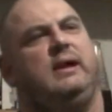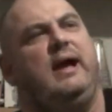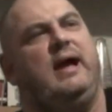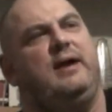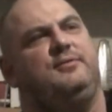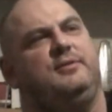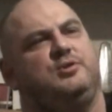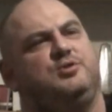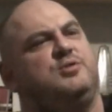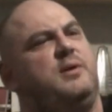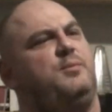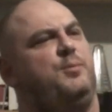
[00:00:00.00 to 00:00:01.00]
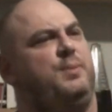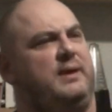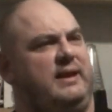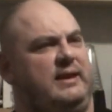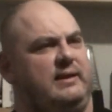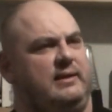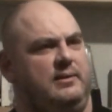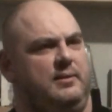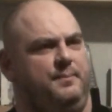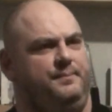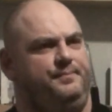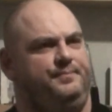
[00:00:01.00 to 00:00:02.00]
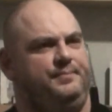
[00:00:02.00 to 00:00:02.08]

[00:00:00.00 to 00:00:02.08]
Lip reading: have a treble bleed in them.